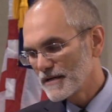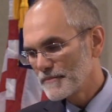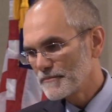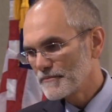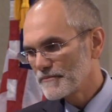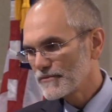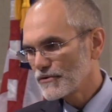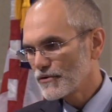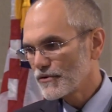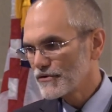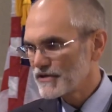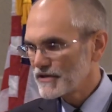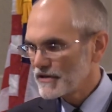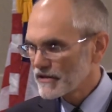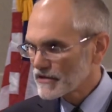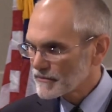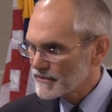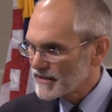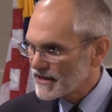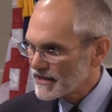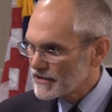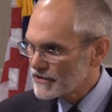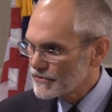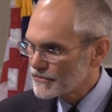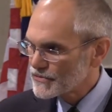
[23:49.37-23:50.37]
Um, or the
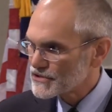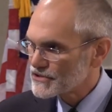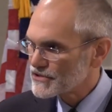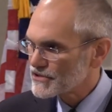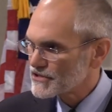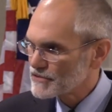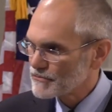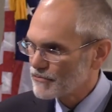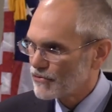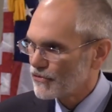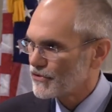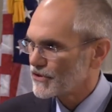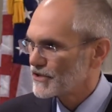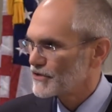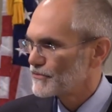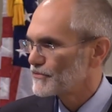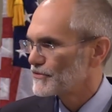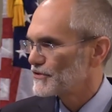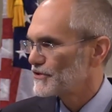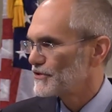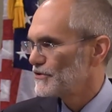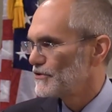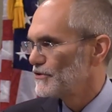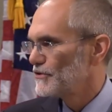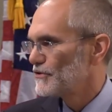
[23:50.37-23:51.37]
young man who was disappointed
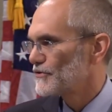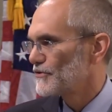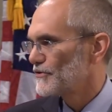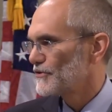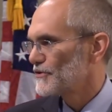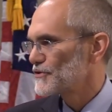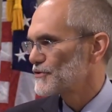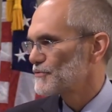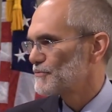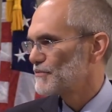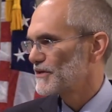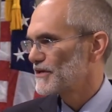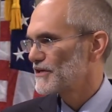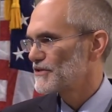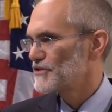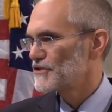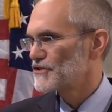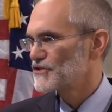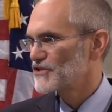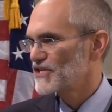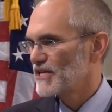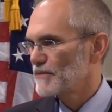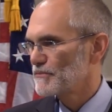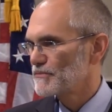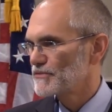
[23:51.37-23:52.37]
with the Eucharist because
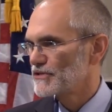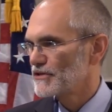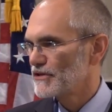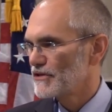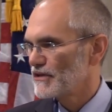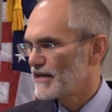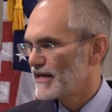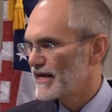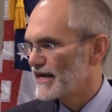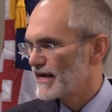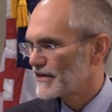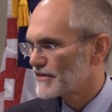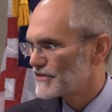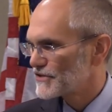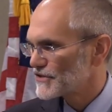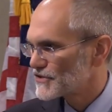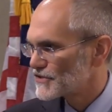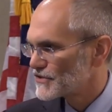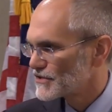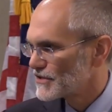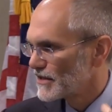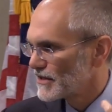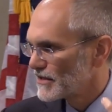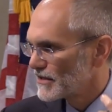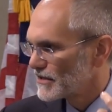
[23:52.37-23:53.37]
it seemed to lack
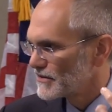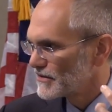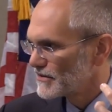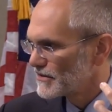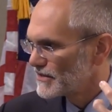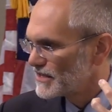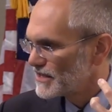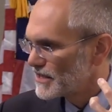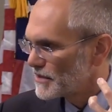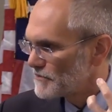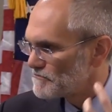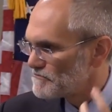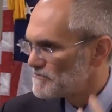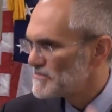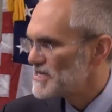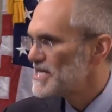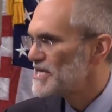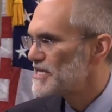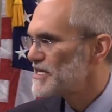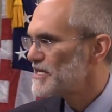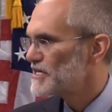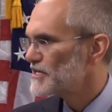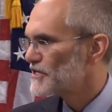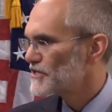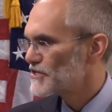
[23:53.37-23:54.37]
this the
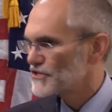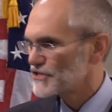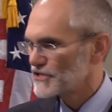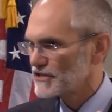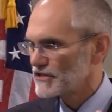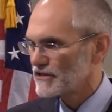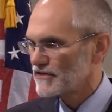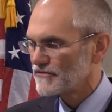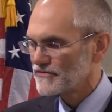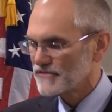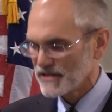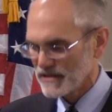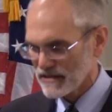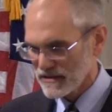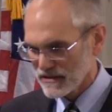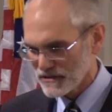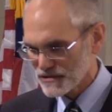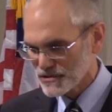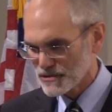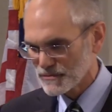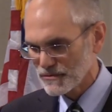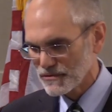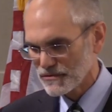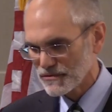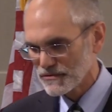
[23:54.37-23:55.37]
immediacy of
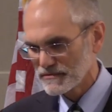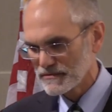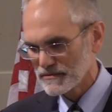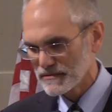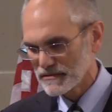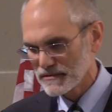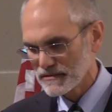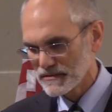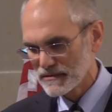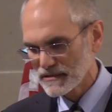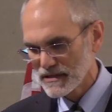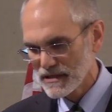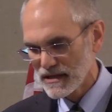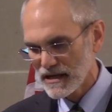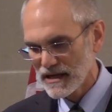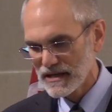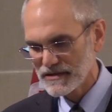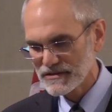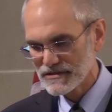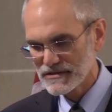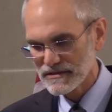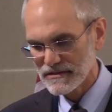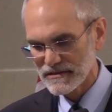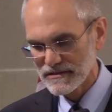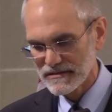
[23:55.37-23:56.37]
tangible
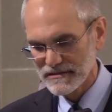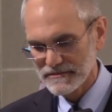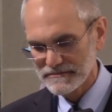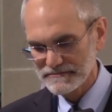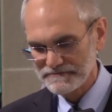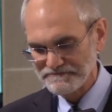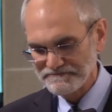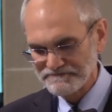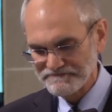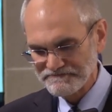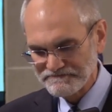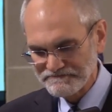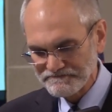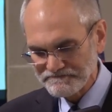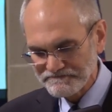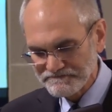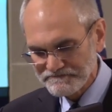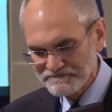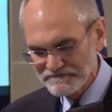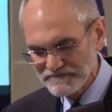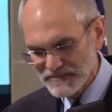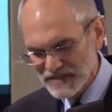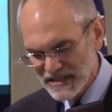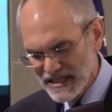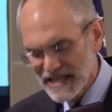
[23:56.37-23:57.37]
contact.
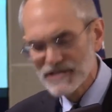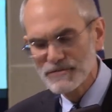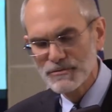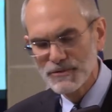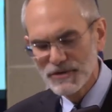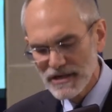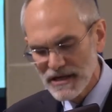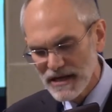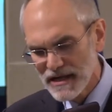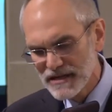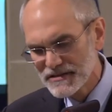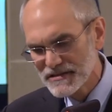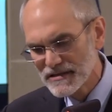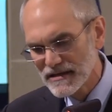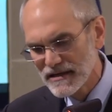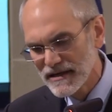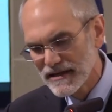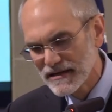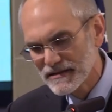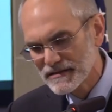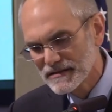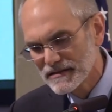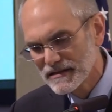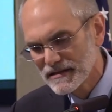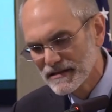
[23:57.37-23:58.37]
Physical
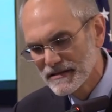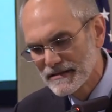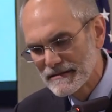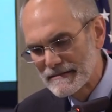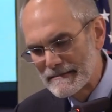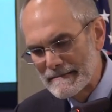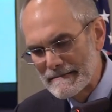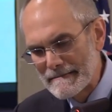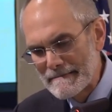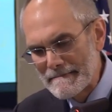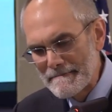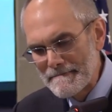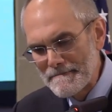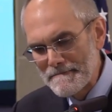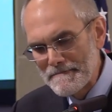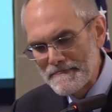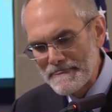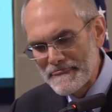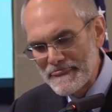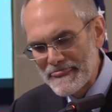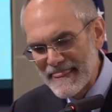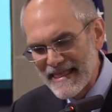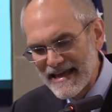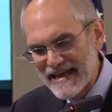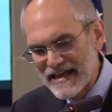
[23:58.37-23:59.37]
contact.
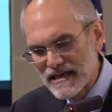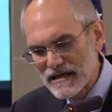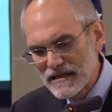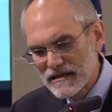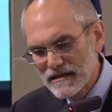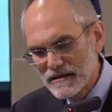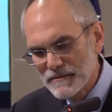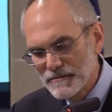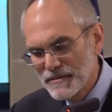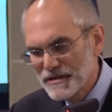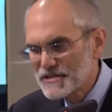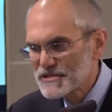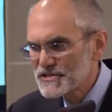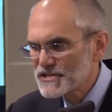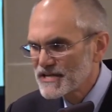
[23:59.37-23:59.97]
And uh,